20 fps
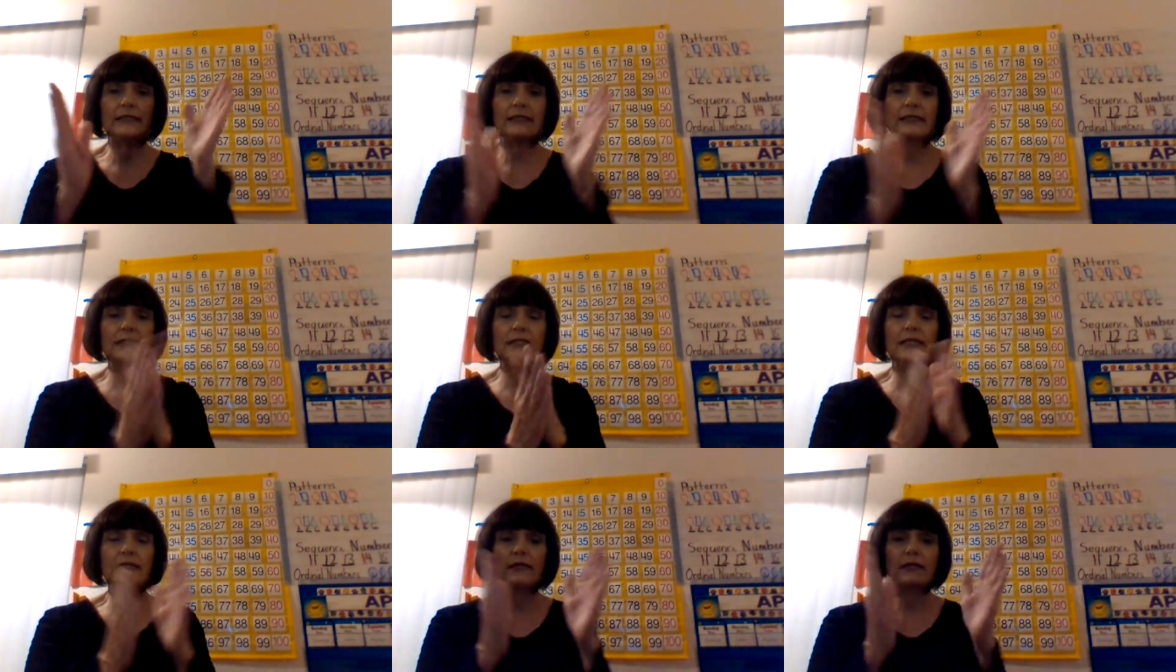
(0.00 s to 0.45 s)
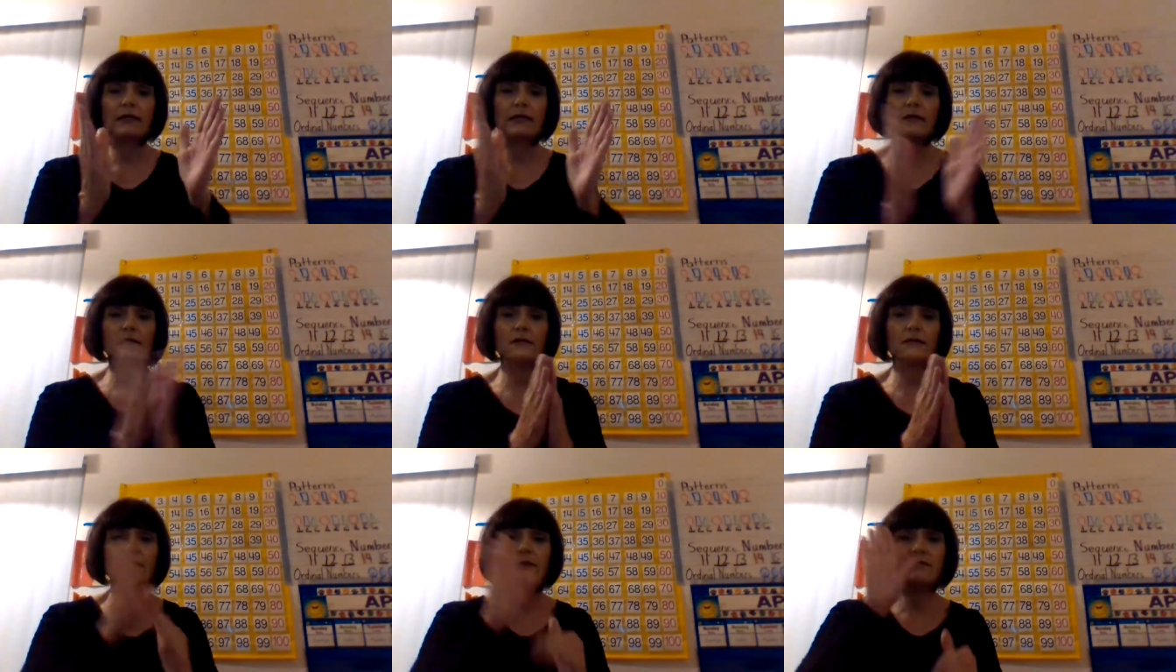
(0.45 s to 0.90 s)

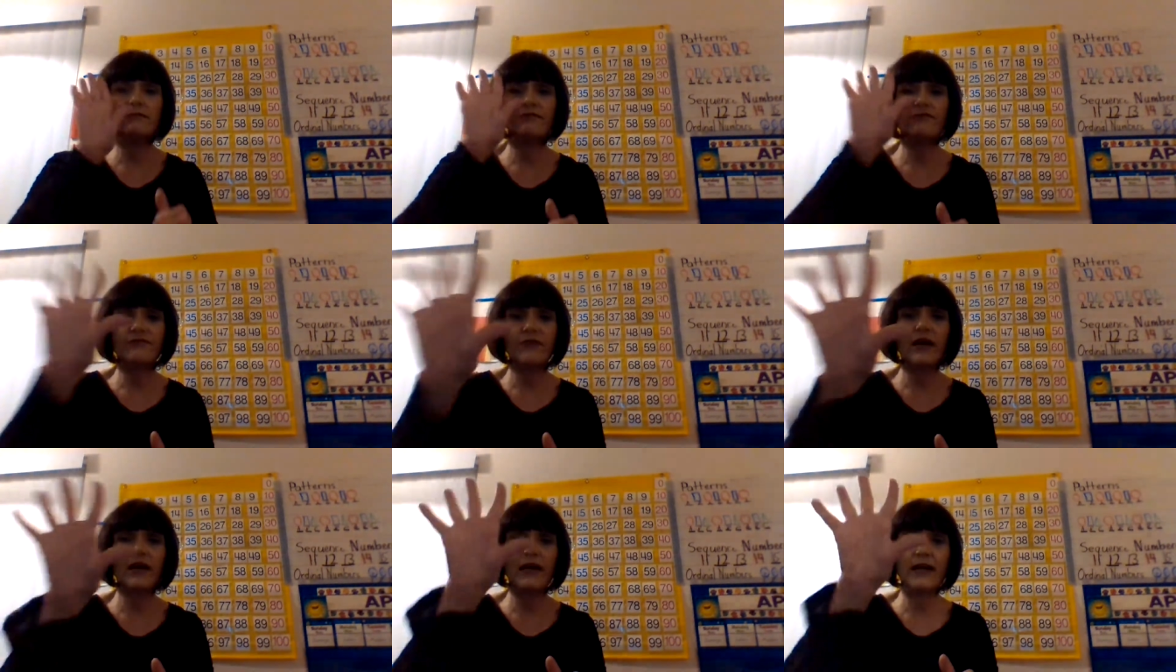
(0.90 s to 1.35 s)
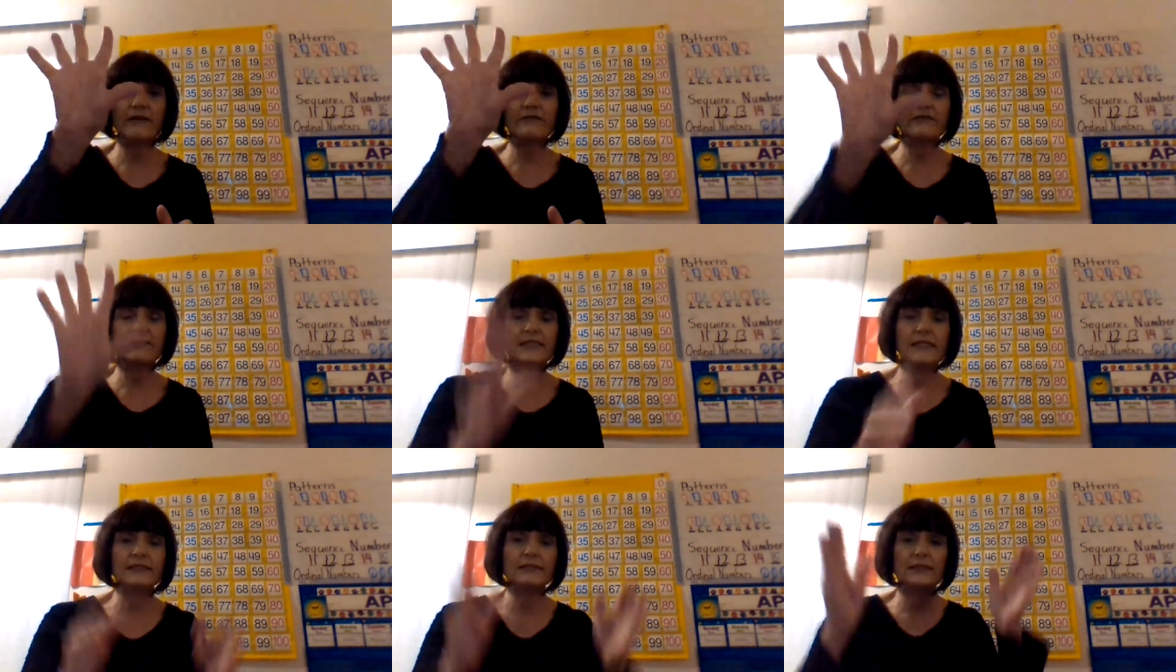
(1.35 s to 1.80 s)
Nickel, 5
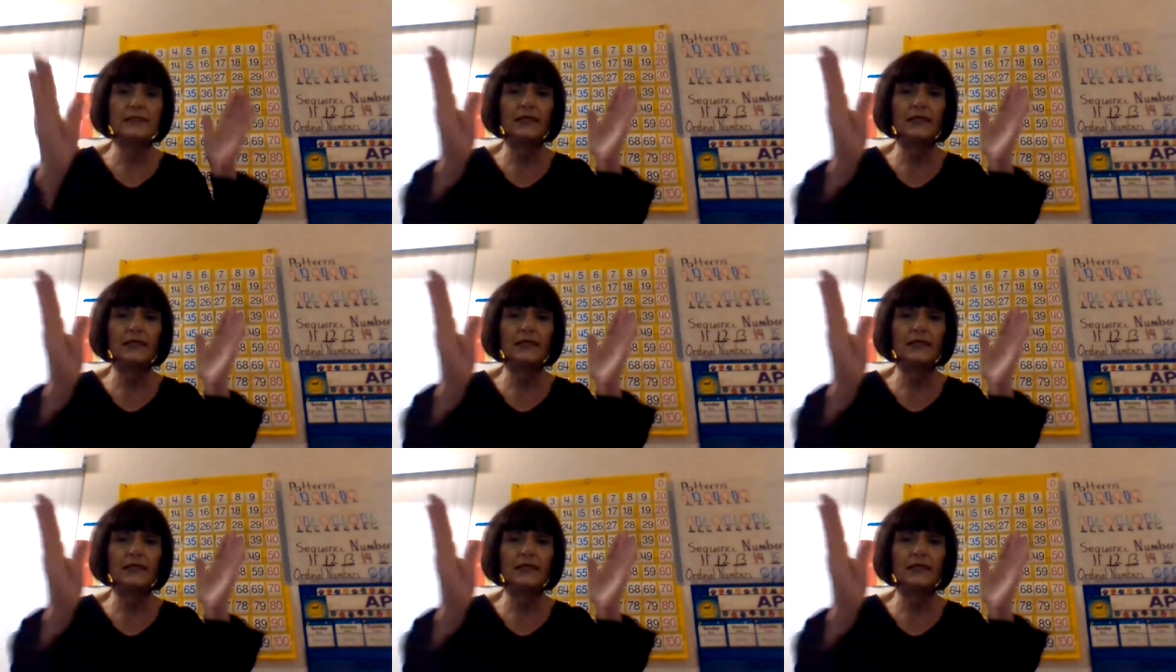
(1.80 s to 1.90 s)
cents.